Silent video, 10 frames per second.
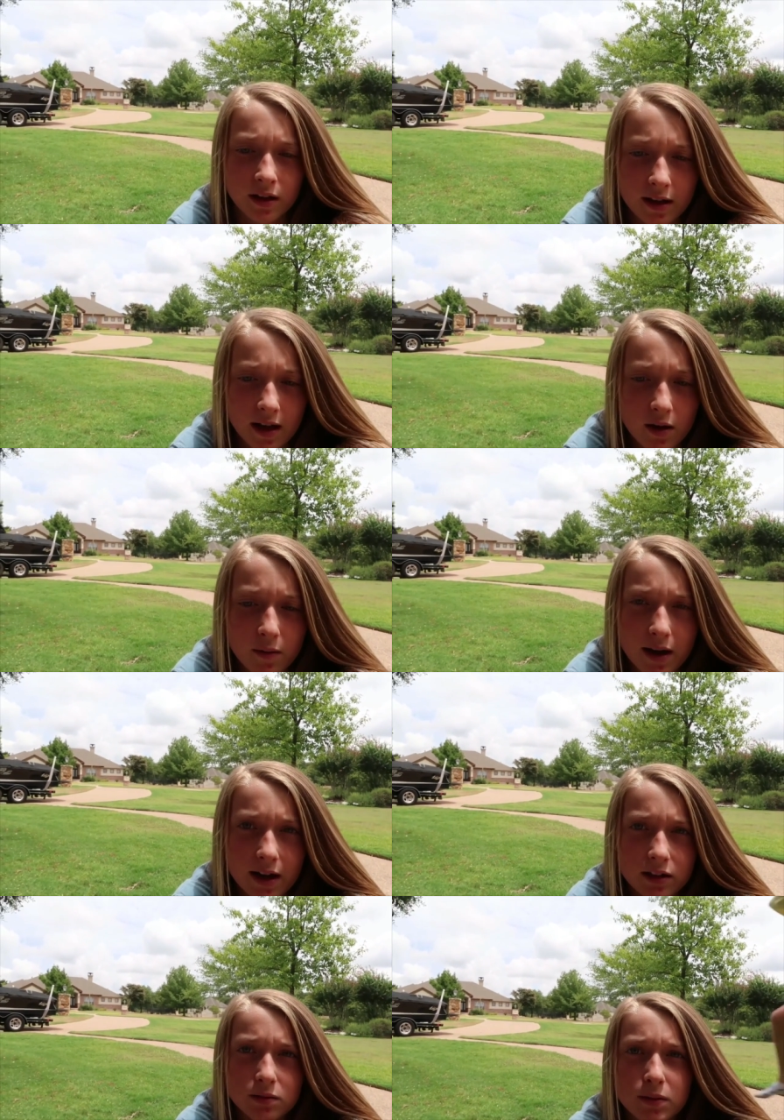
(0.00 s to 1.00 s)
Now
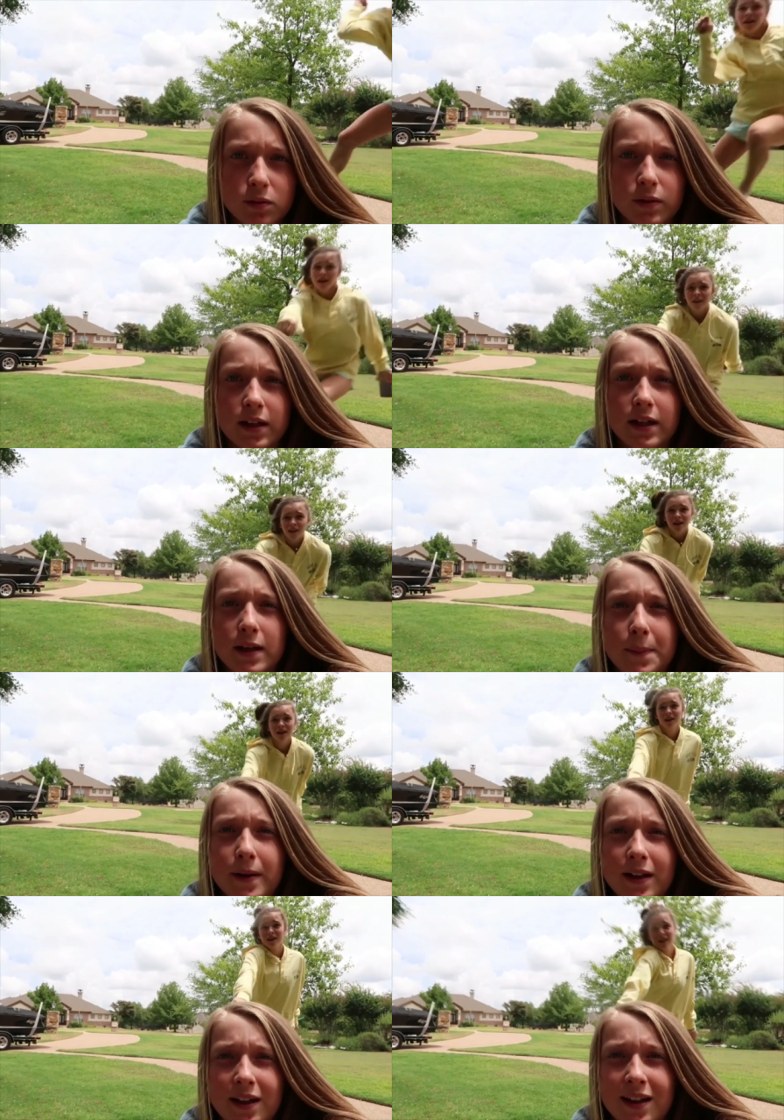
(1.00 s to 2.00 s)
watch me whip.
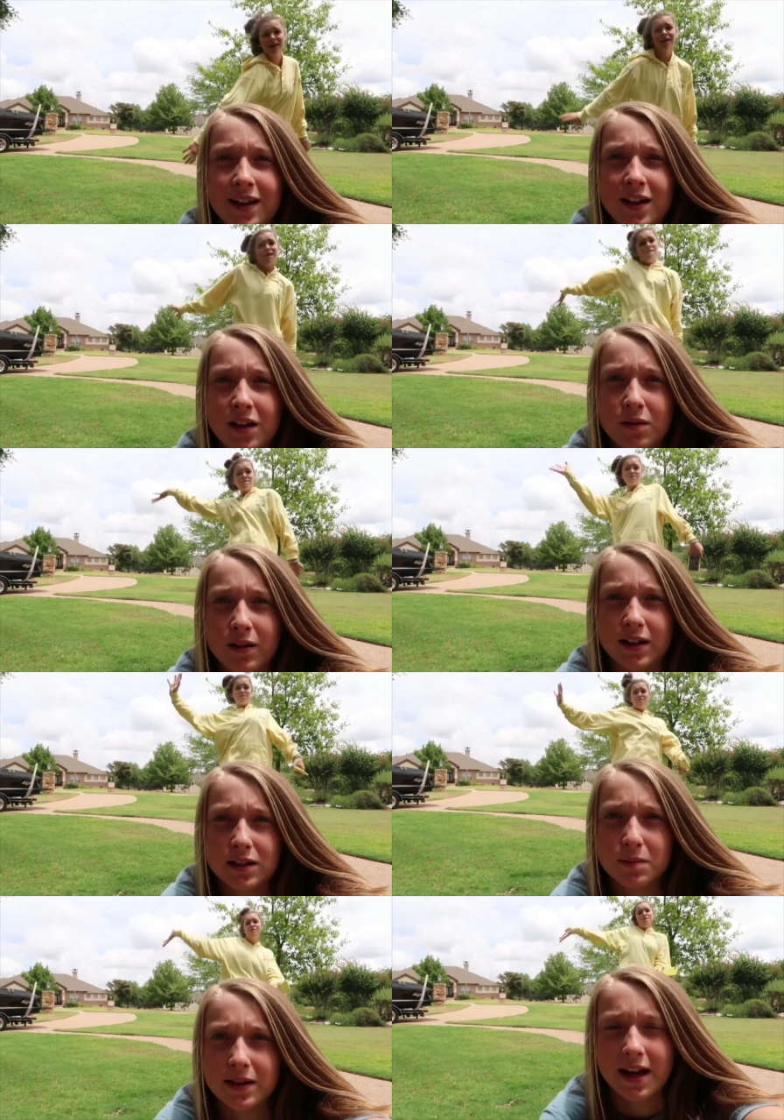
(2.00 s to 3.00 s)

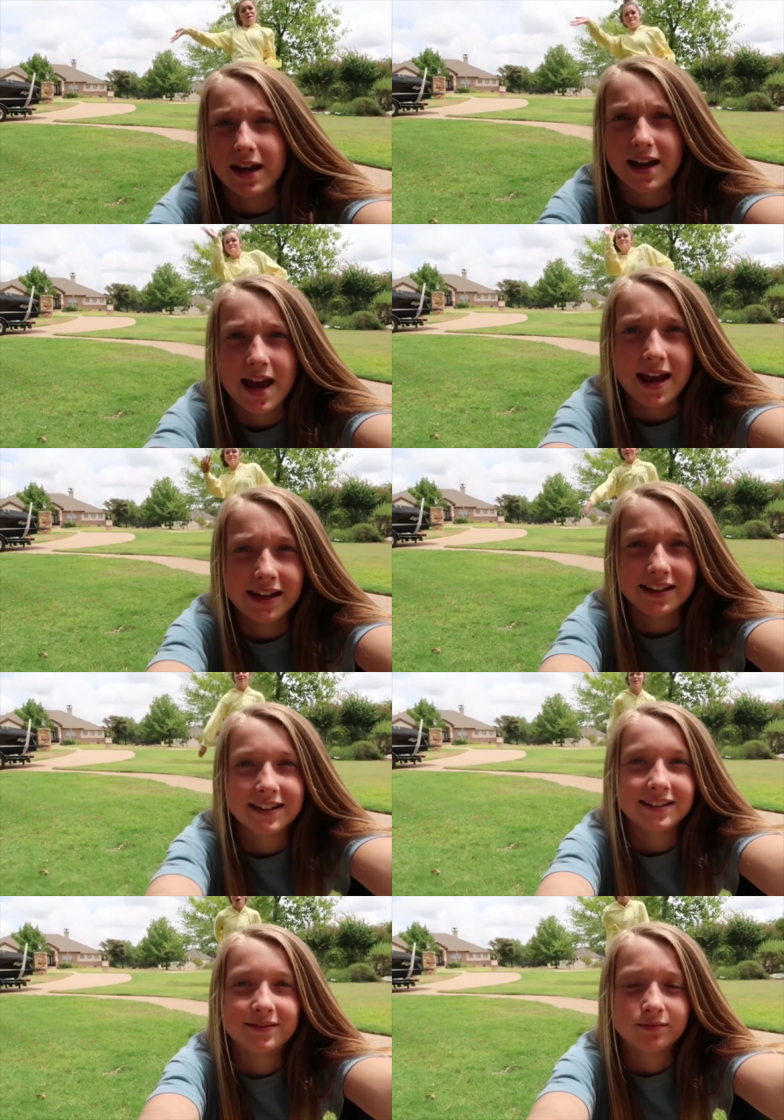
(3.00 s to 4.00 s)
Watch me nay
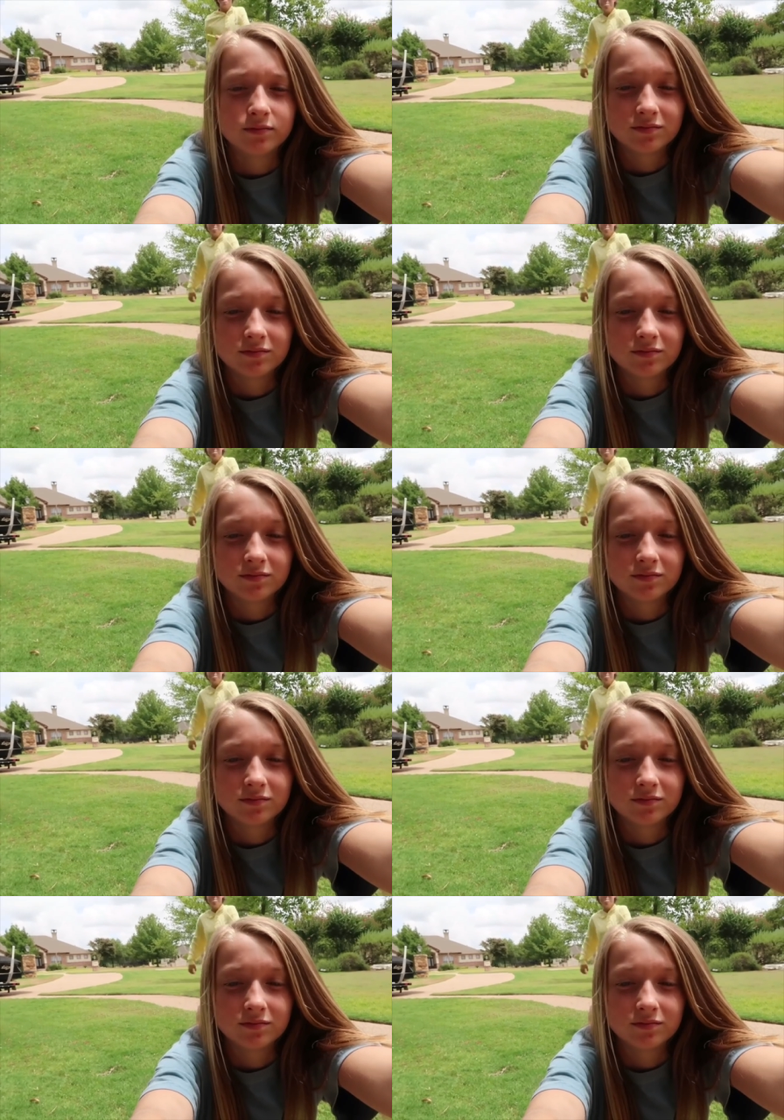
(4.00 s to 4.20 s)
nay.